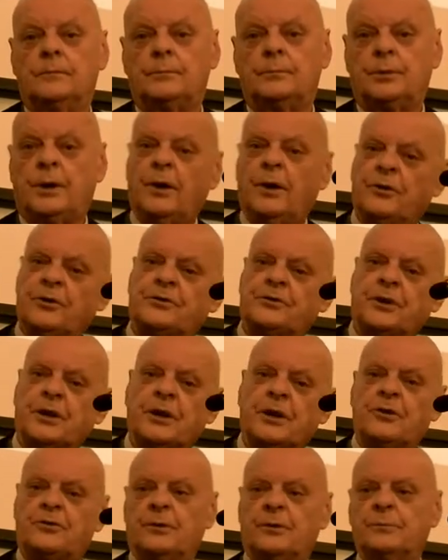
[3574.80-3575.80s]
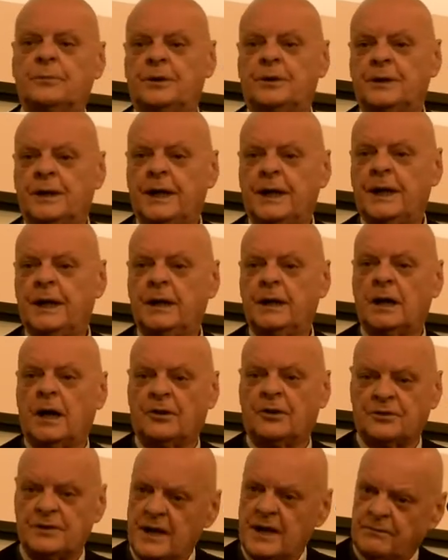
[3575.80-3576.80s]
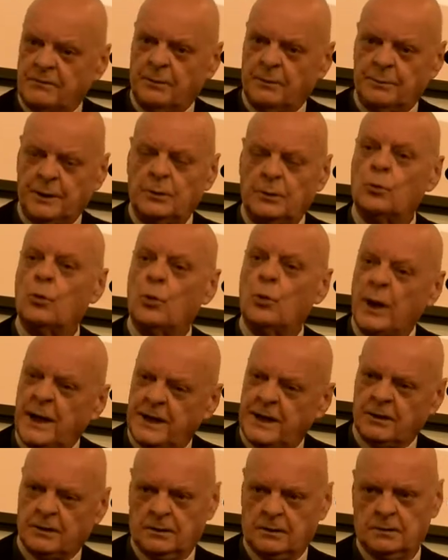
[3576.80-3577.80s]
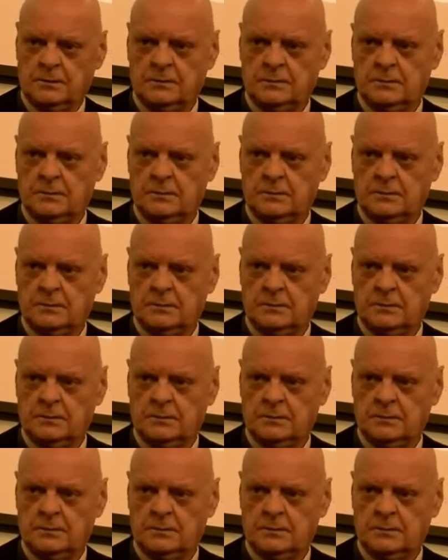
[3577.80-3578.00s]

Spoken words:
Protestantism today has never been weaker